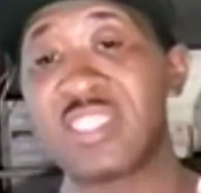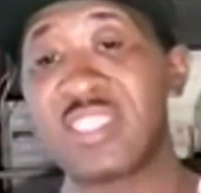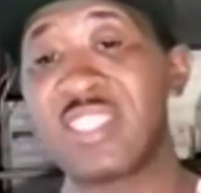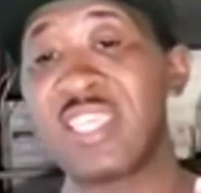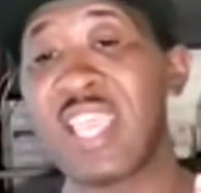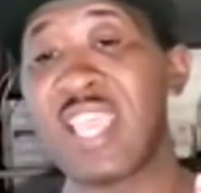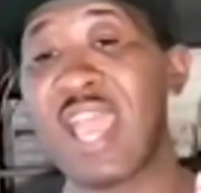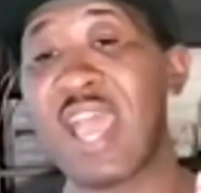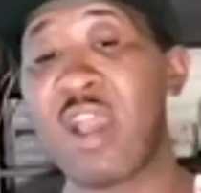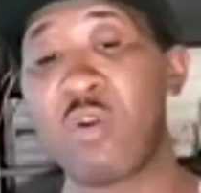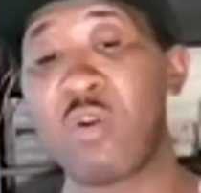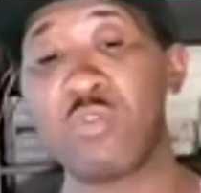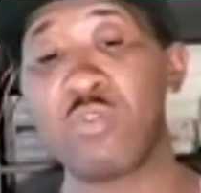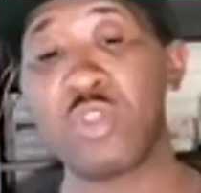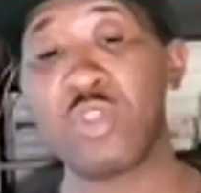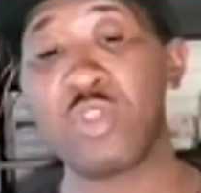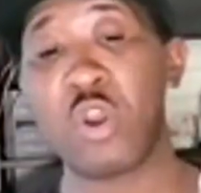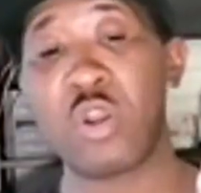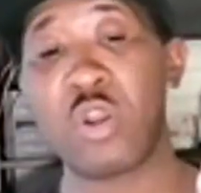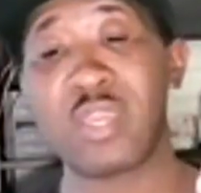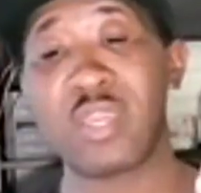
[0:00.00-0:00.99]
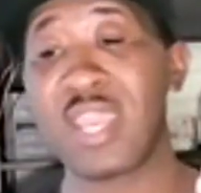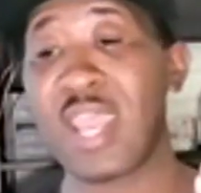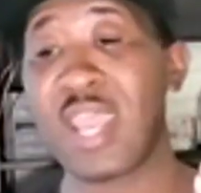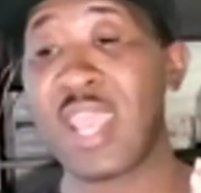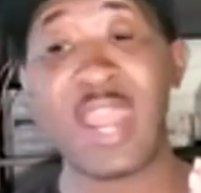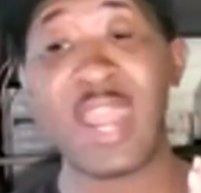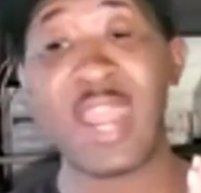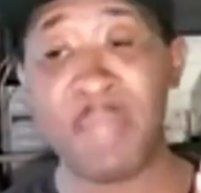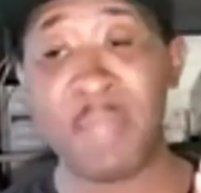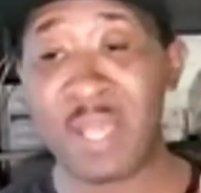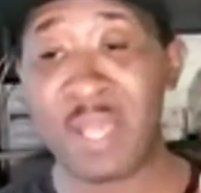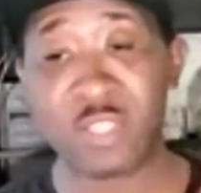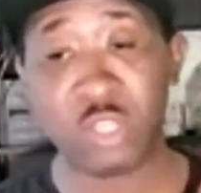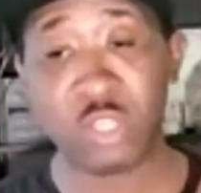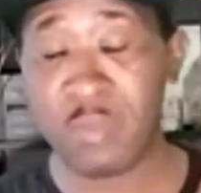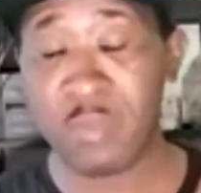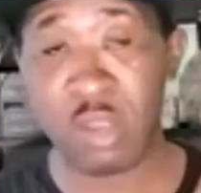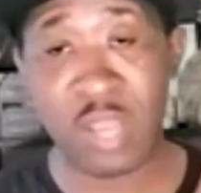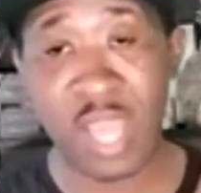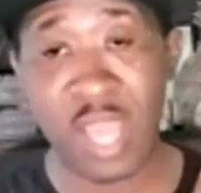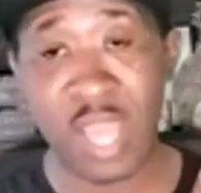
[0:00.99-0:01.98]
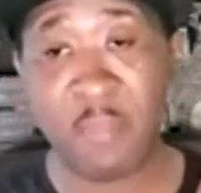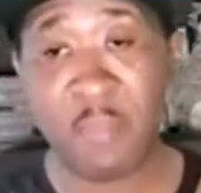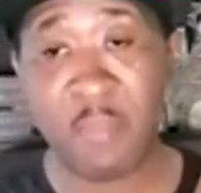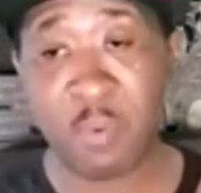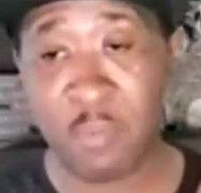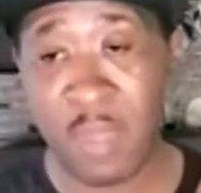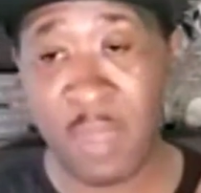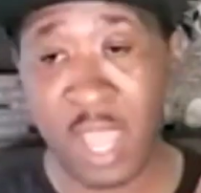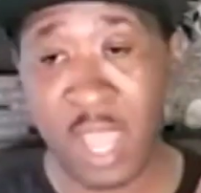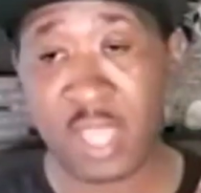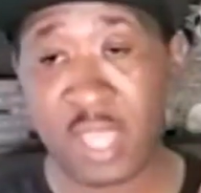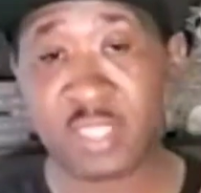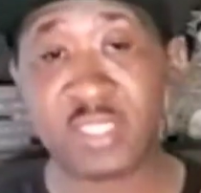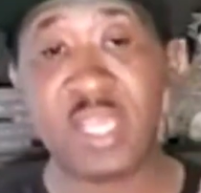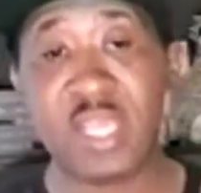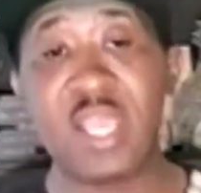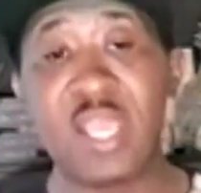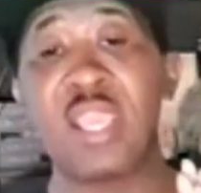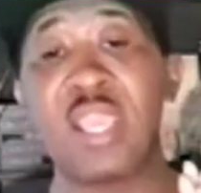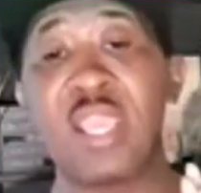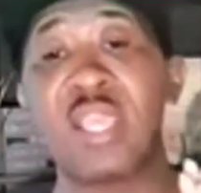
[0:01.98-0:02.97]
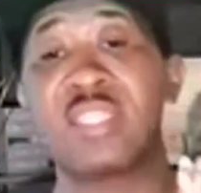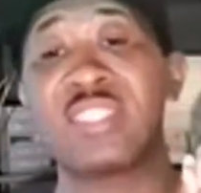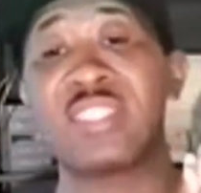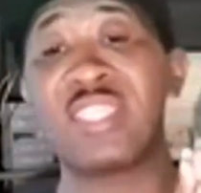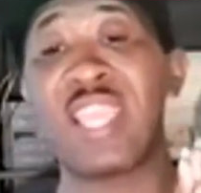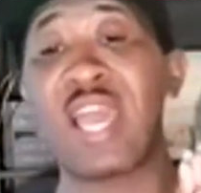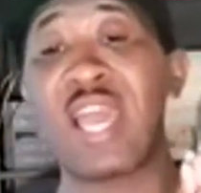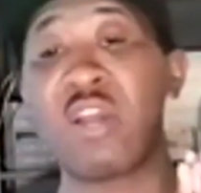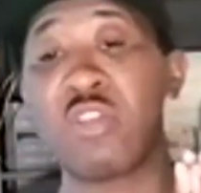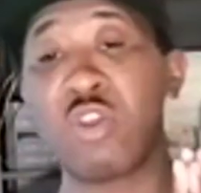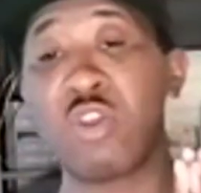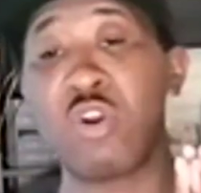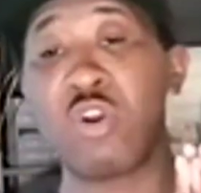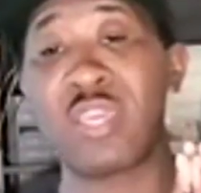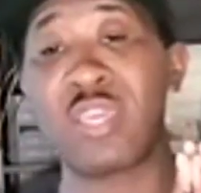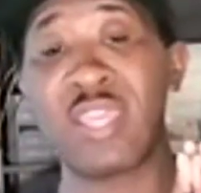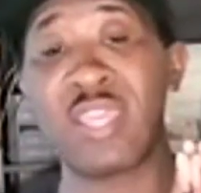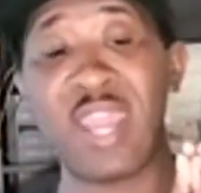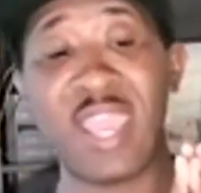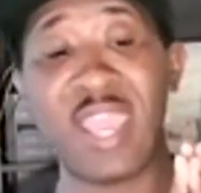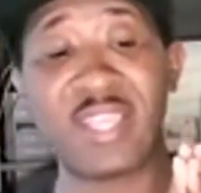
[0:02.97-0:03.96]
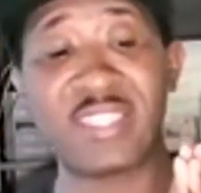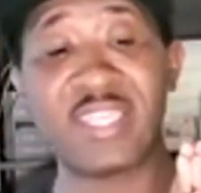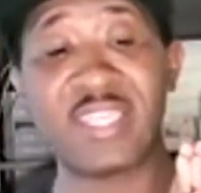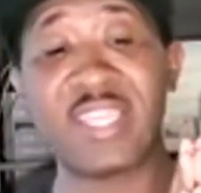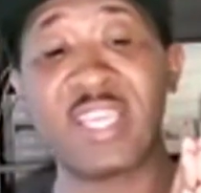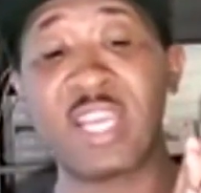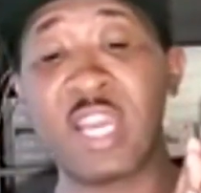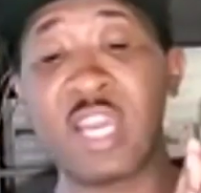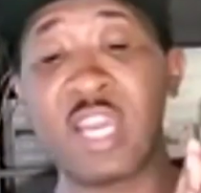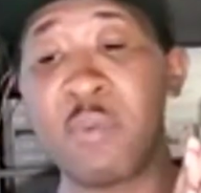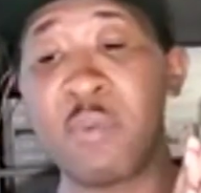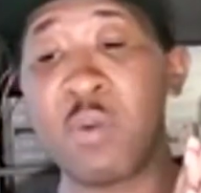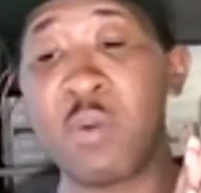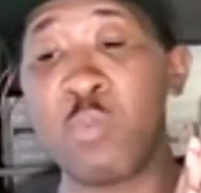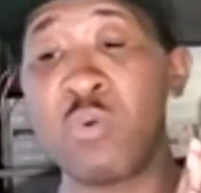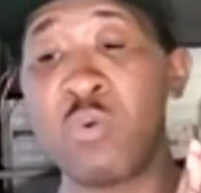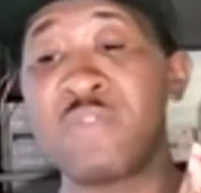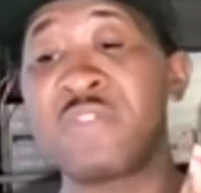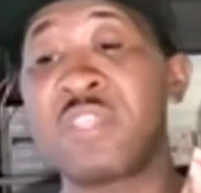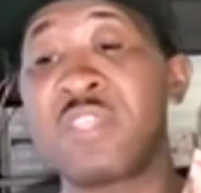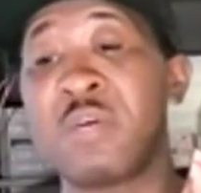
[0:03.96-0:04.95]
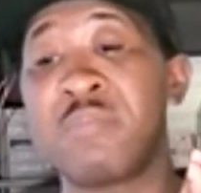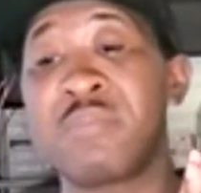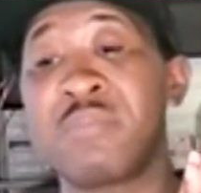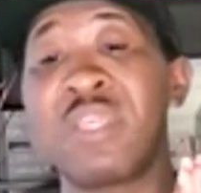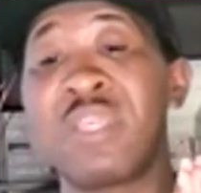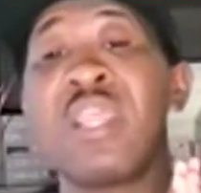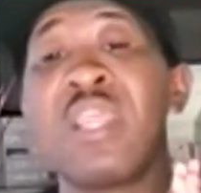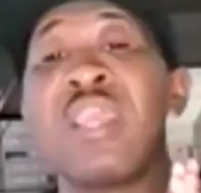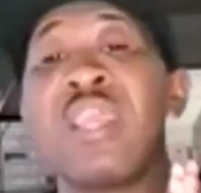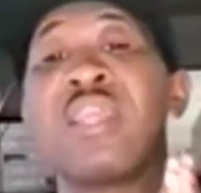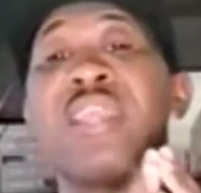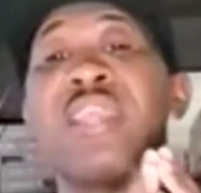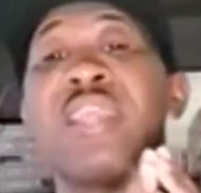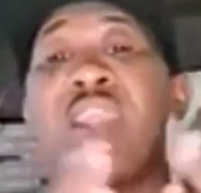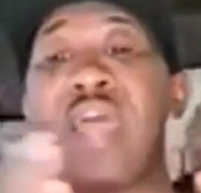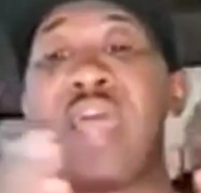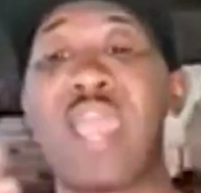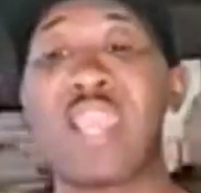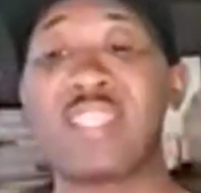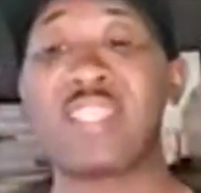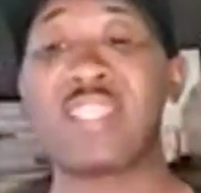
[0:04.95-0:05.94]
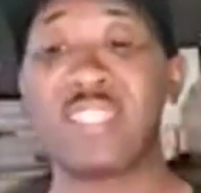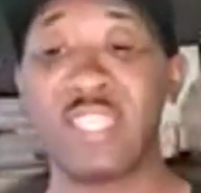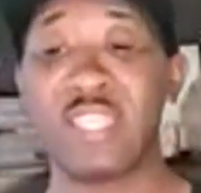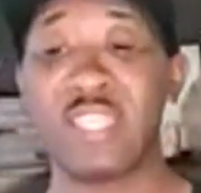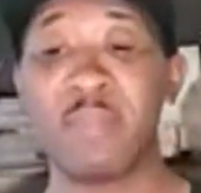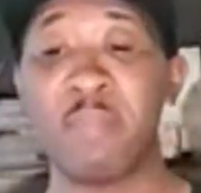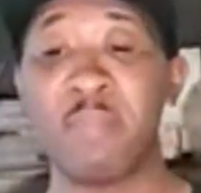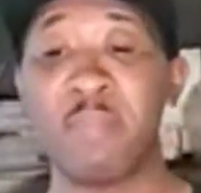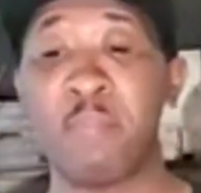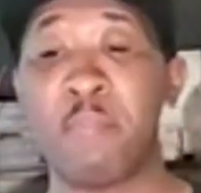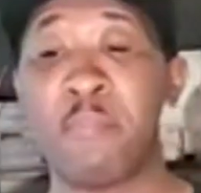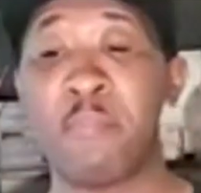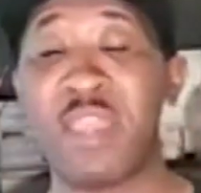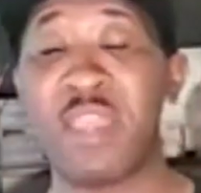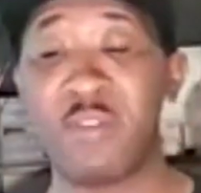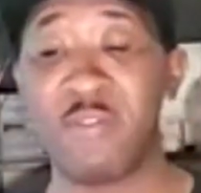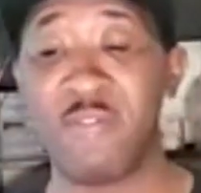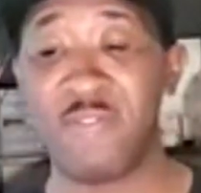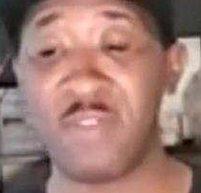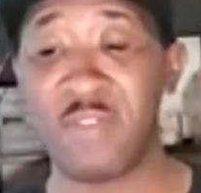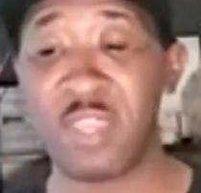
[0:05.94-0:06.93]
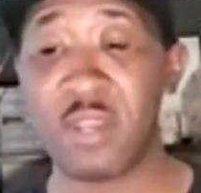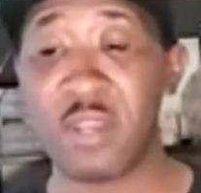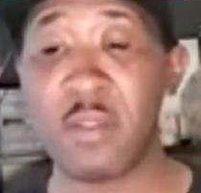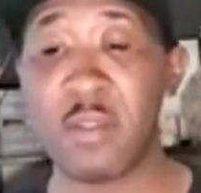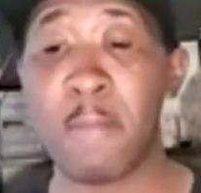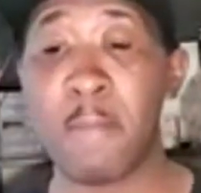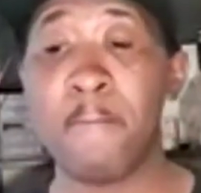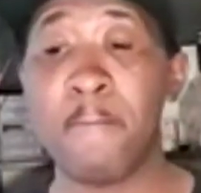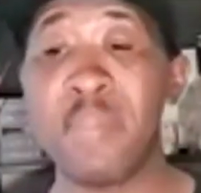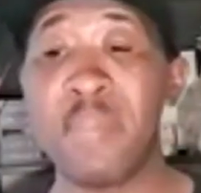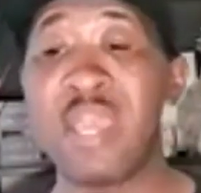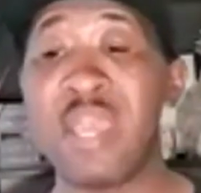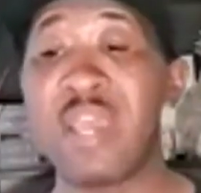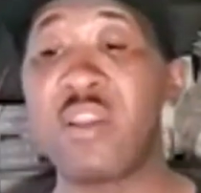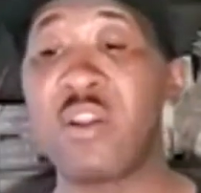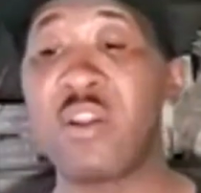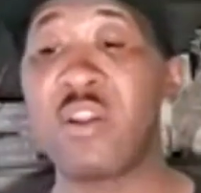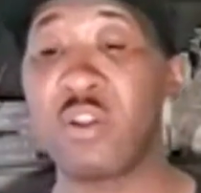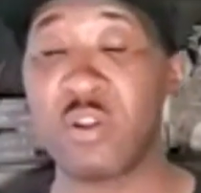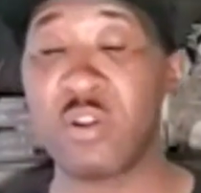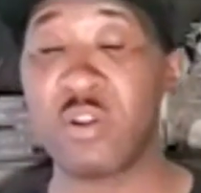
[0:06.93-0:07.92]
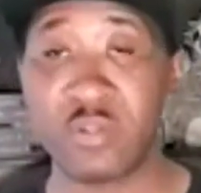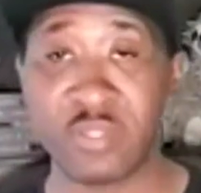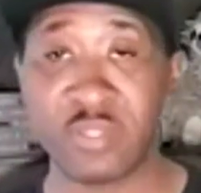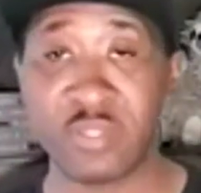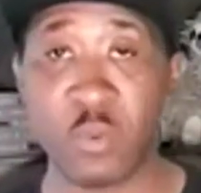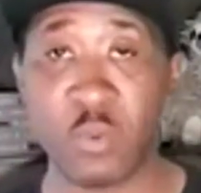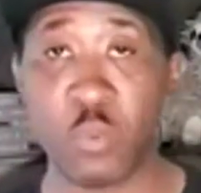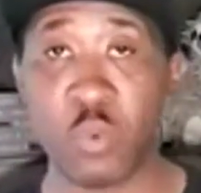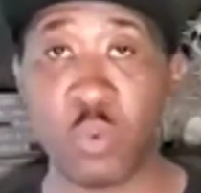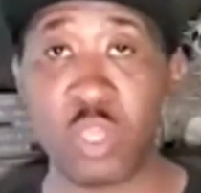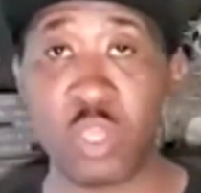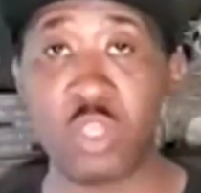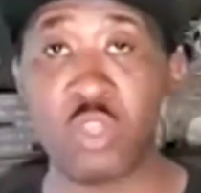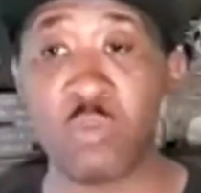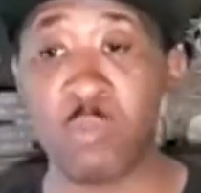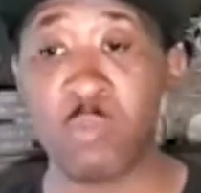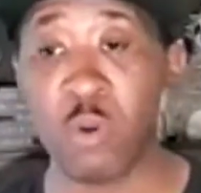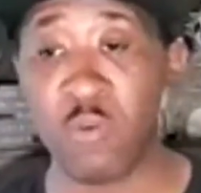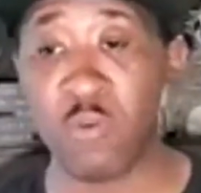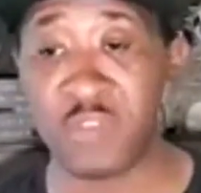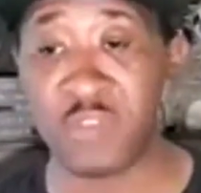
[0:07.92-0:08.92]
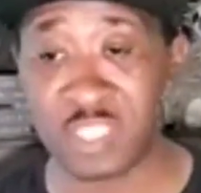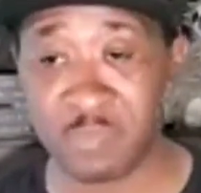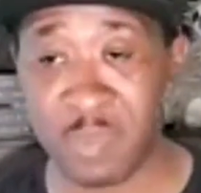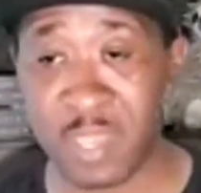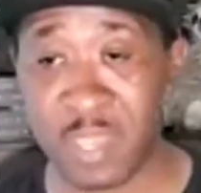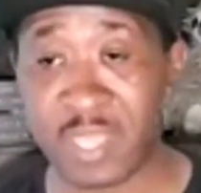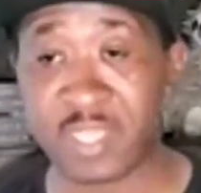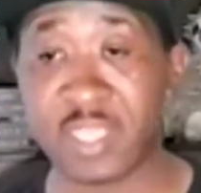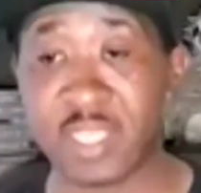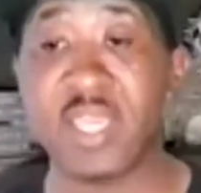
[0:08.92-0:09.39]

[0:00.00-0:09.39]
See how y'all can, and I'm not talking about compromise, see how y'all can actually come up with something that'll actually benefit better than what you both expected.